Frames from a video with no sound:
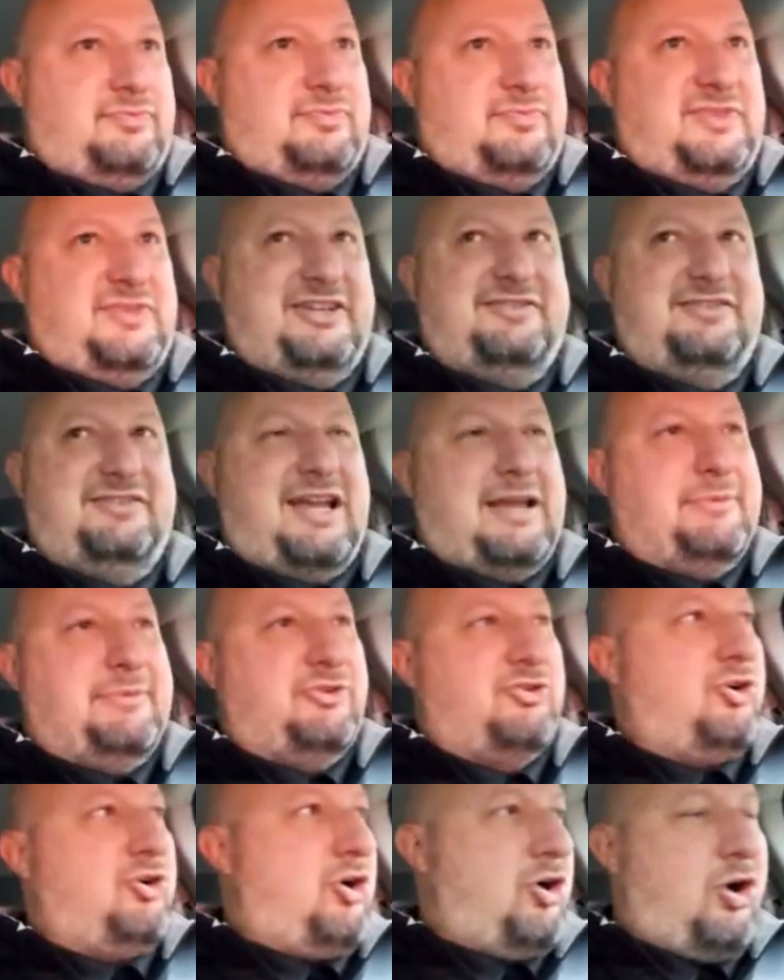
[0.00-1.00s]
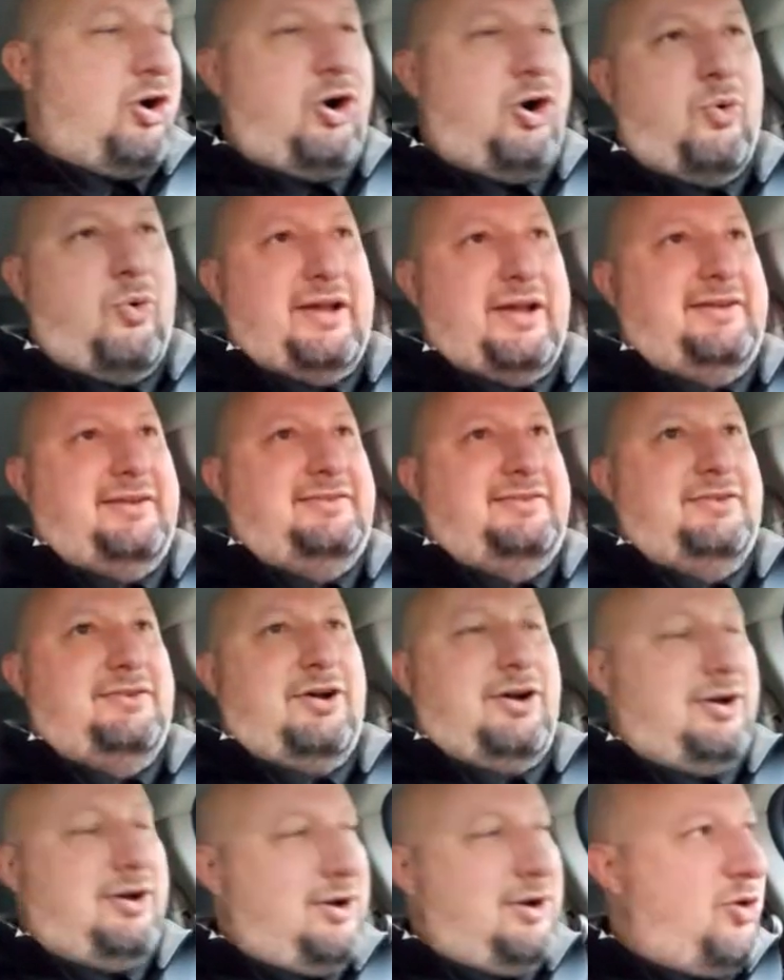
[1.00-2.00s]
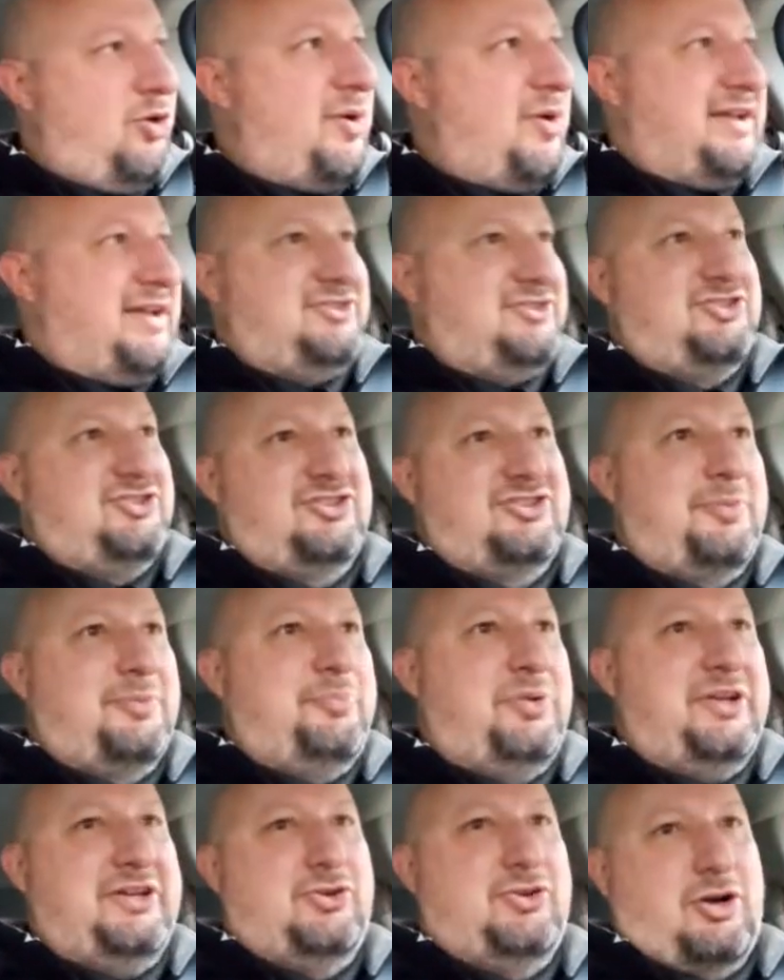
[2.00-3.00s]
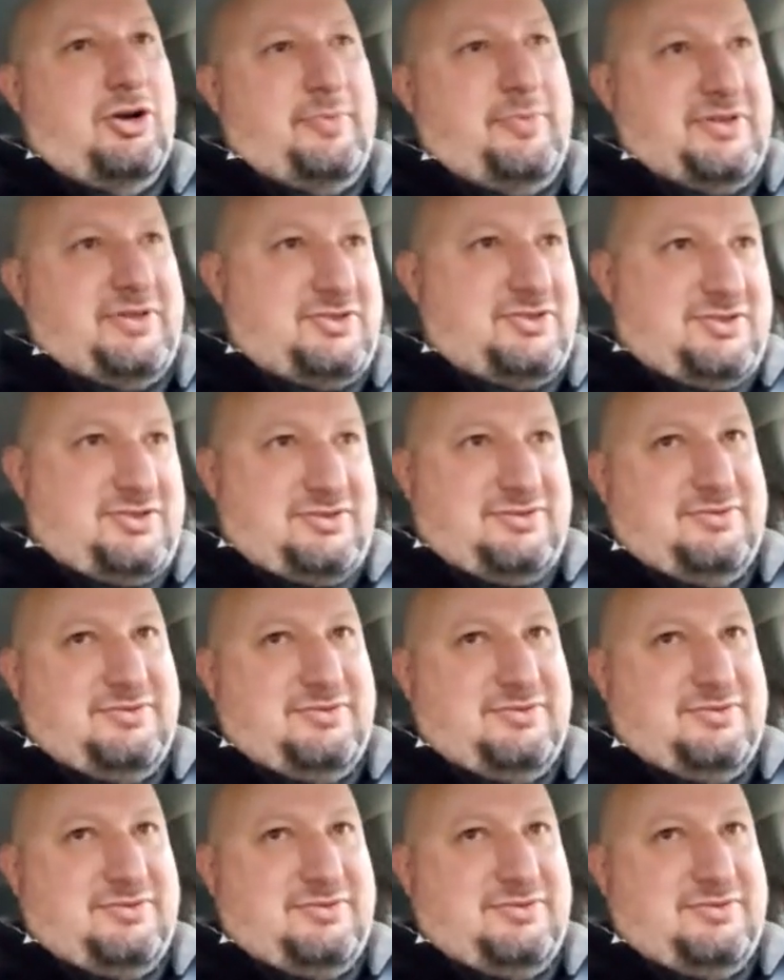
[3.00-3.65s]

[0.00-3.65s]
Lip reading: These games are always just complete garbage.